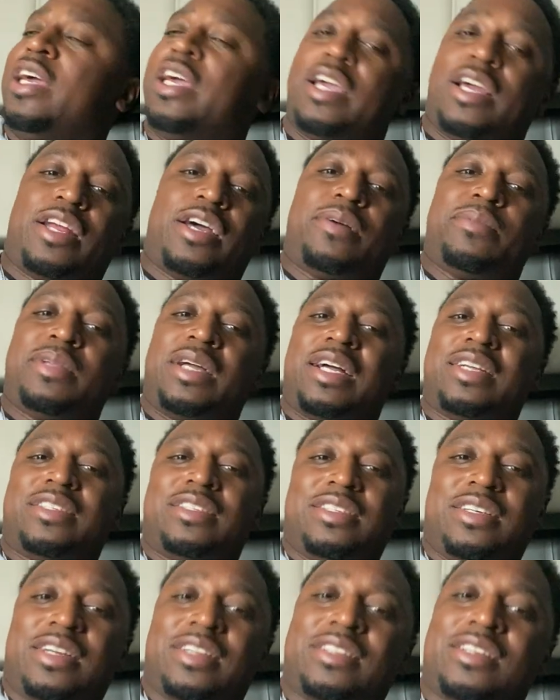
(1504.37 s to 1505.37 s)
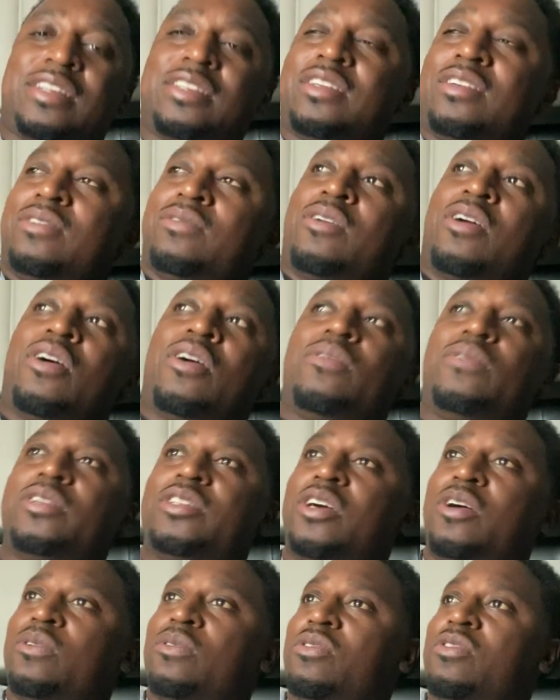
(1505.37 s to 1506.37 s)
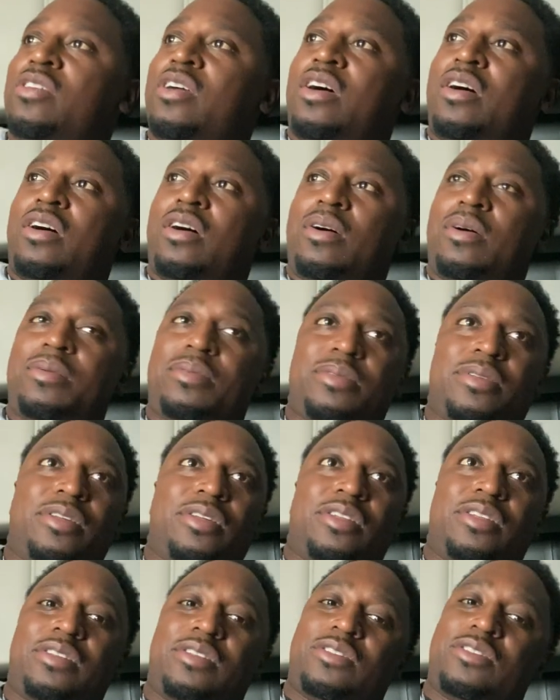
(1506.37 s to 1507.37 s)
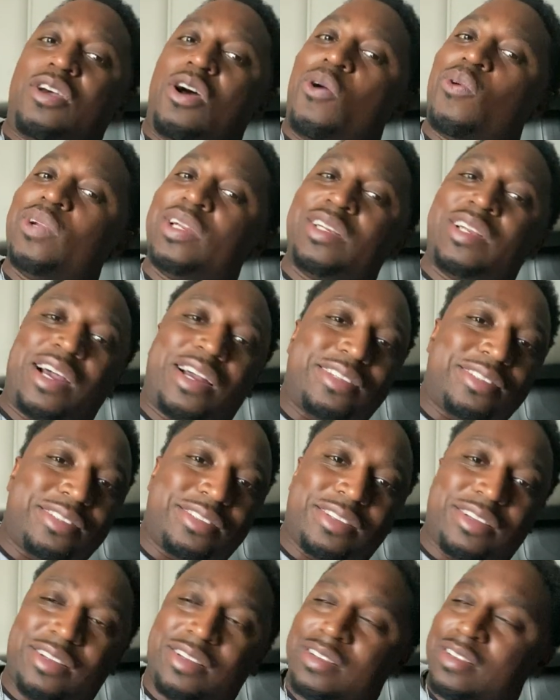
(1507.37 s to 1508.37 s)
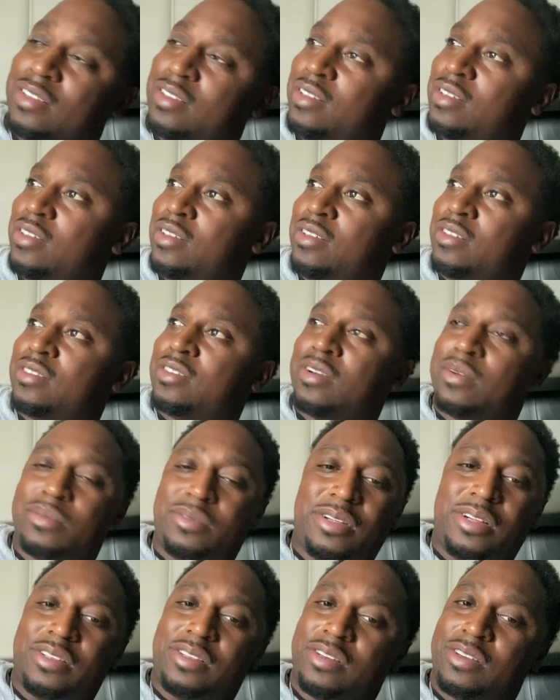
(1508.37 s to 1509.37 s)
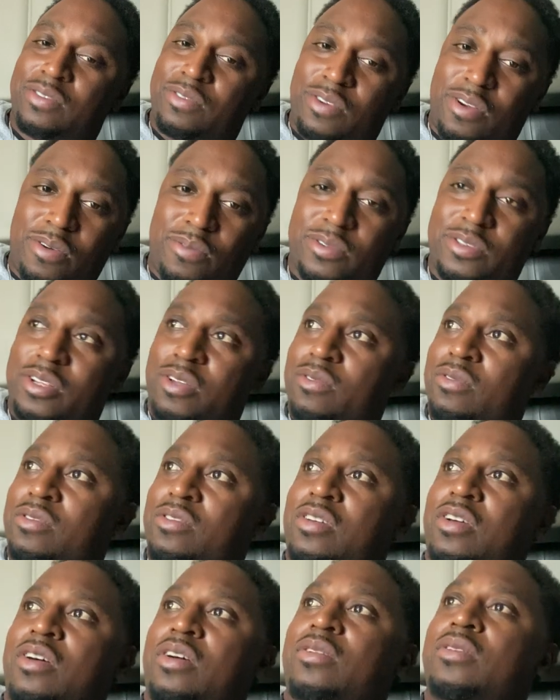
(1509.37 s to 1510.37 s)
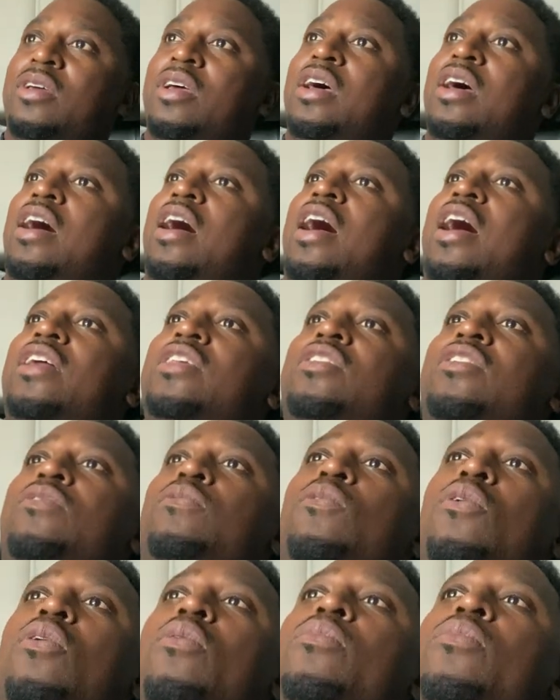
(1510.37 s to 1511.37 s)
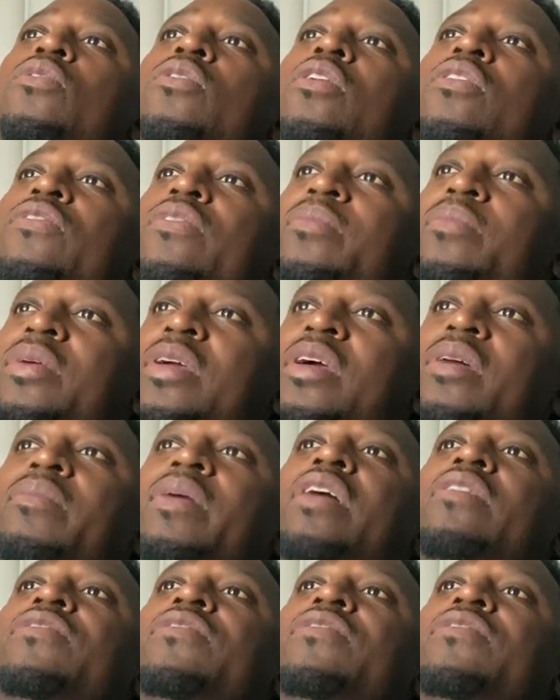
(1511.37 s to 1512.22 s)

And I'm not saying nothing wrong with those jobs. Totally not saying nothing is wrong with those jobs. I just want more for me and my